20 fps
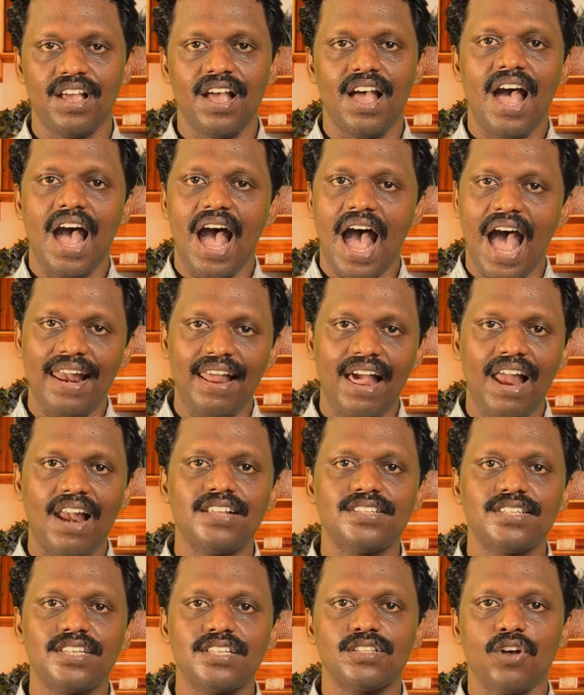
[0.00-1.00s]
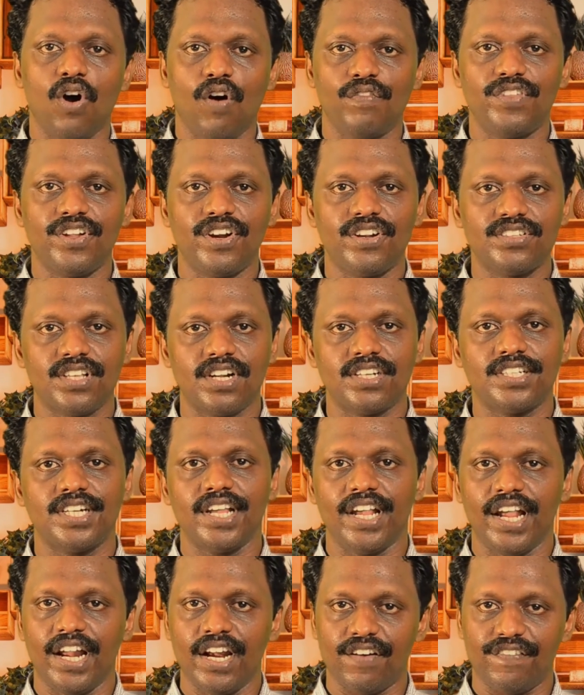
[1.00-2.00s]
analysis of the resulting
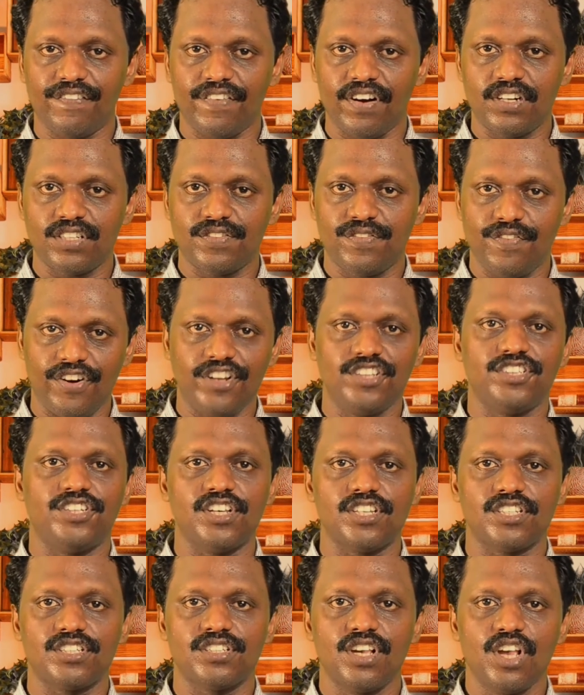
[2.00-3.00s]
interference fringes